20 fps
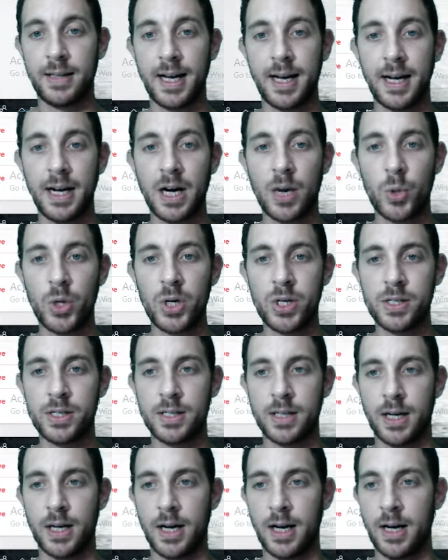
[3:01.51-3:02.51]
10
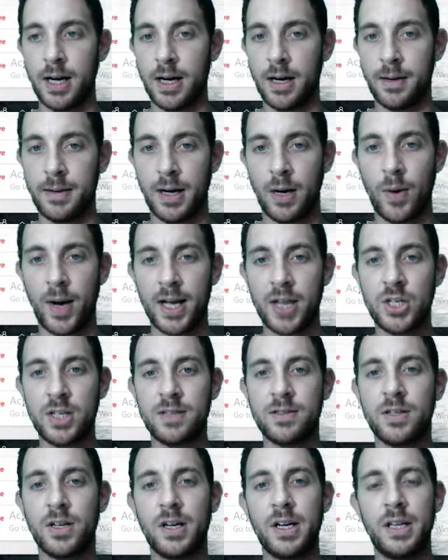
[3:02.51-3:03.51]
hours. Uh, now I
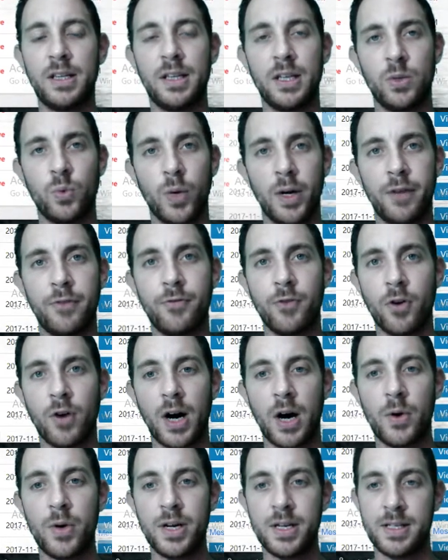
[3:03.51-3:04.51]
just started the 24
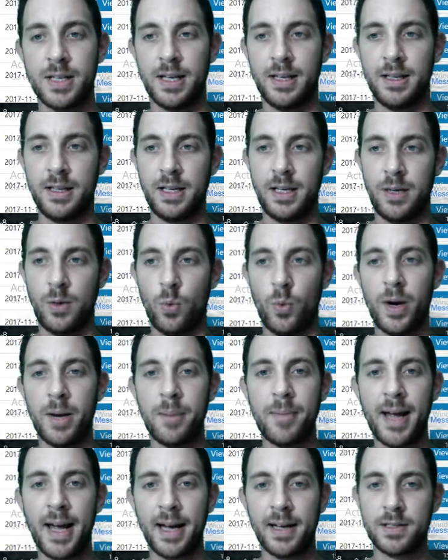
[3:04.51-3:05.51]
hours and the
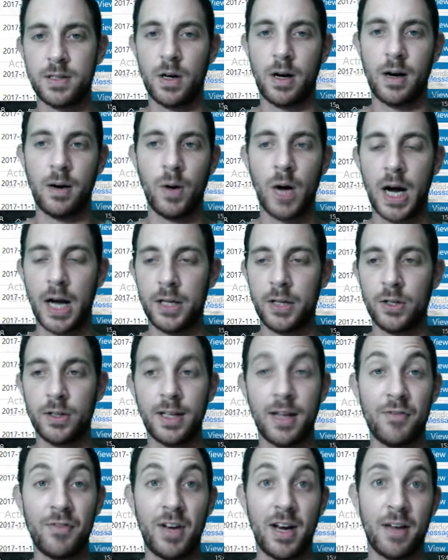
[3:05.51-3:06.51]
win back, so I don't
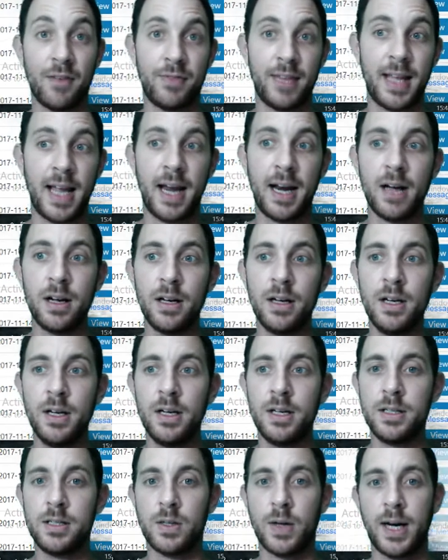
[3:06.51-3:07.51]
have enough data.
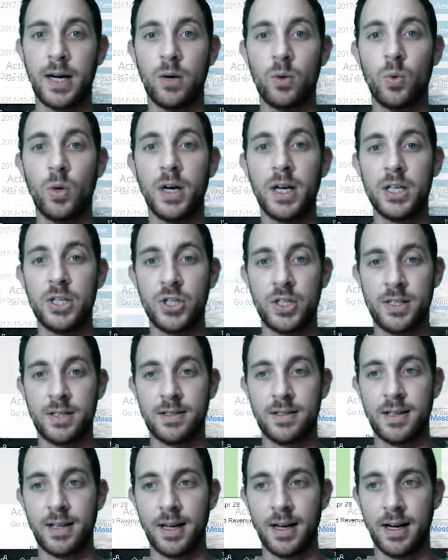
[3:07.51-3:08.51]
So I don't want to
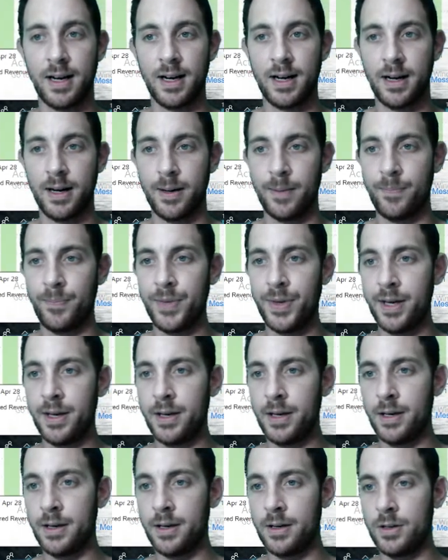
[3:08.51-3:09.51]
just um,
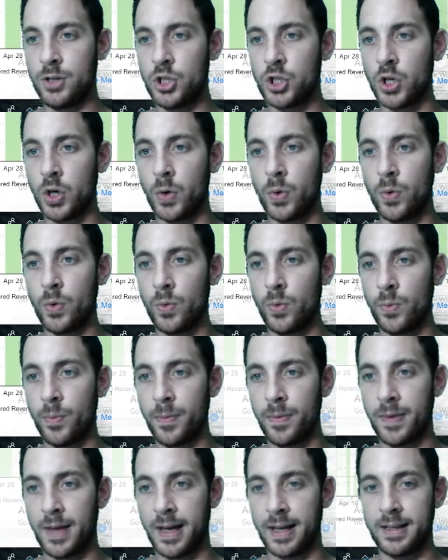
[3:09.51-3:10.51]
show you
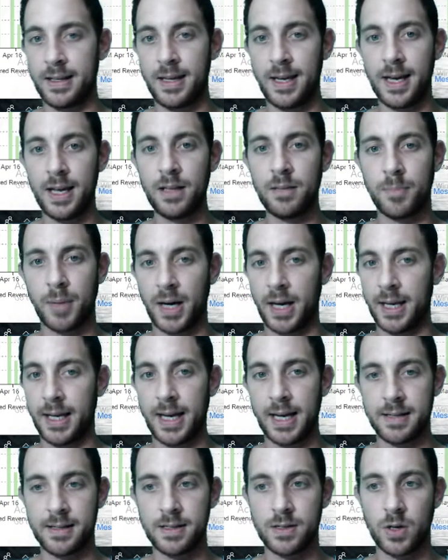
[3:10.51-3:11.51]
that yet, but I
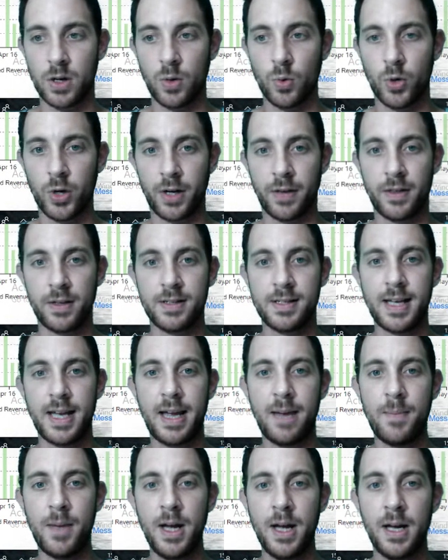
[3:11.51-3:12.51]
guess it's going to work the
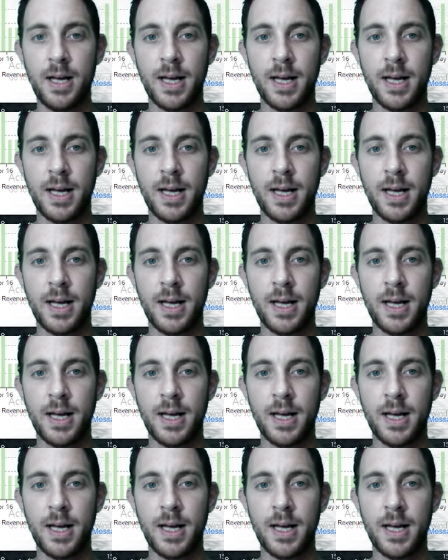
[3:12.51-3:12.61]
same